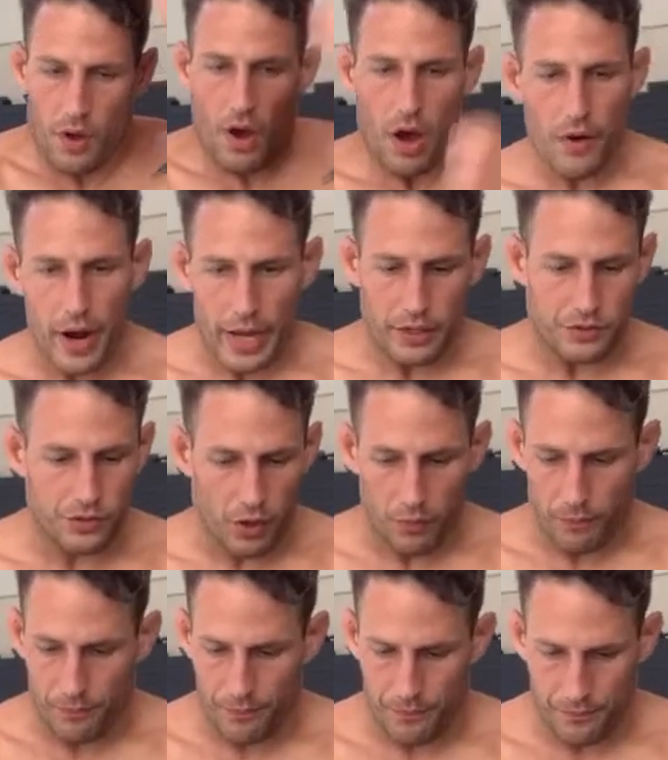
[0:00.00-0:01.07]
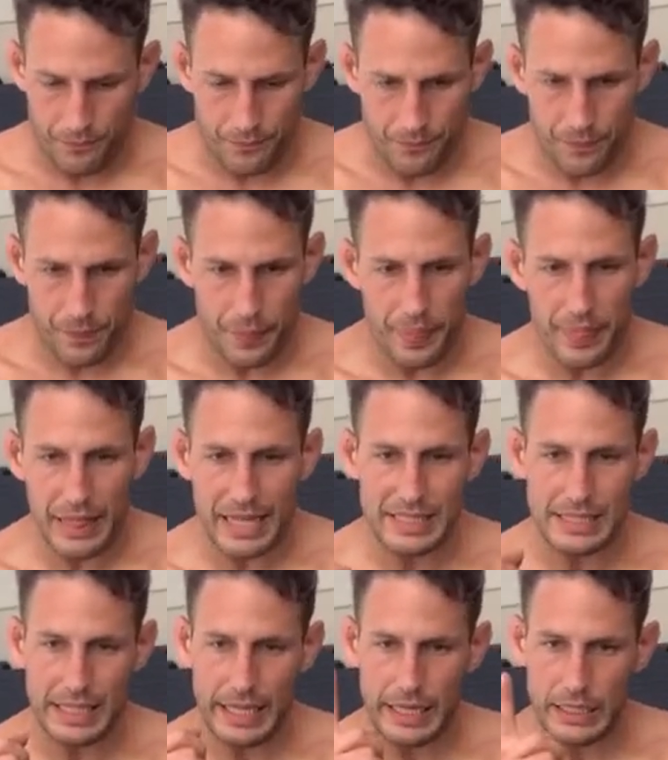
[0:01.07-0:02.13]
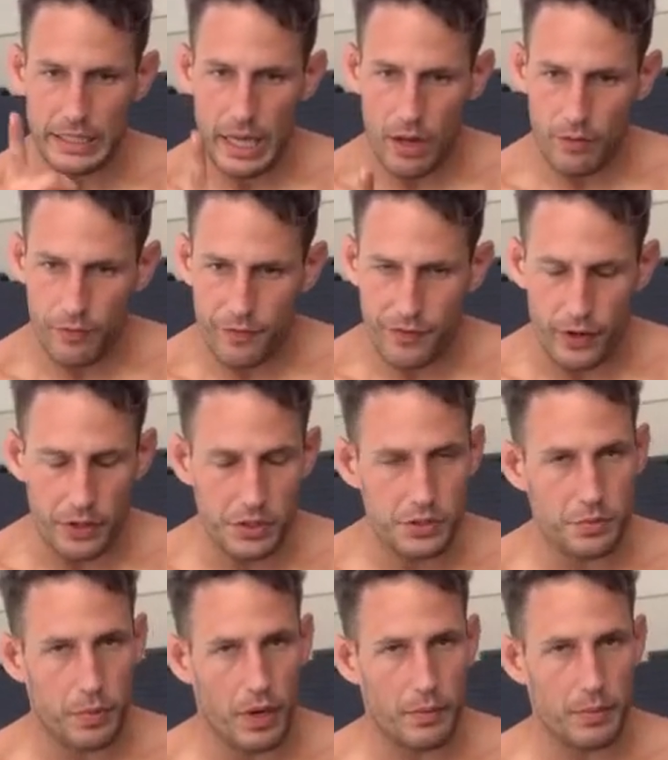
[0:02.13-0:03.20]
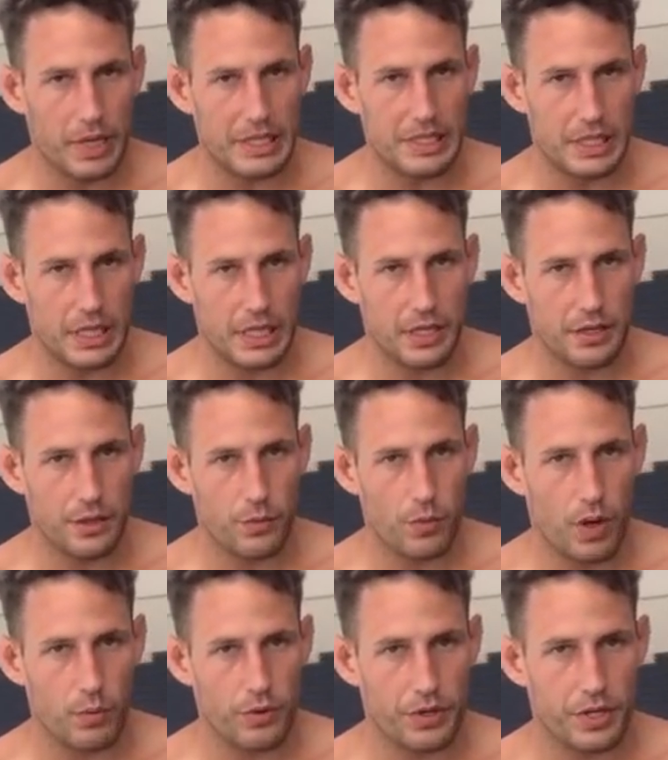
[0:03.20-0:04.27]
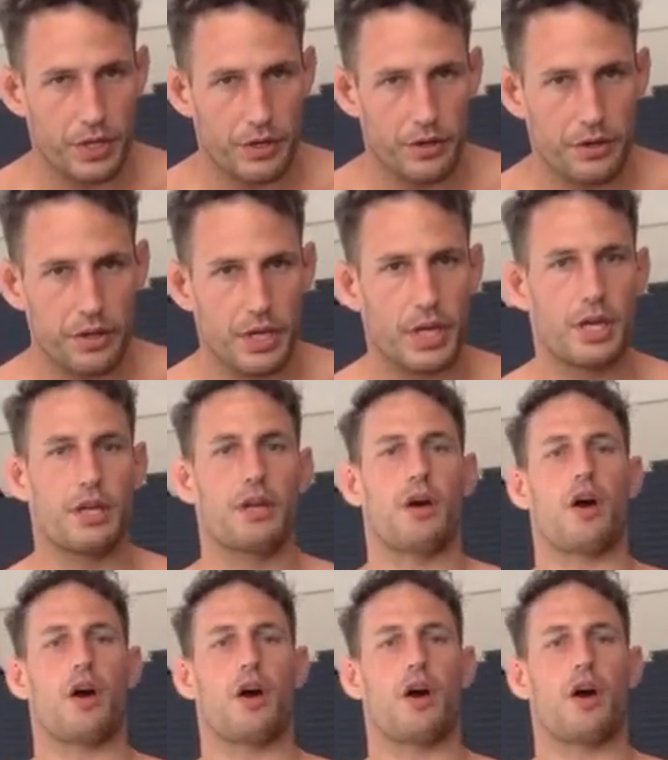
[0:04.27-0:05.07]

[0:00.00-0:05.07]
All right, so let's get it down first by, by sitting here while we're here in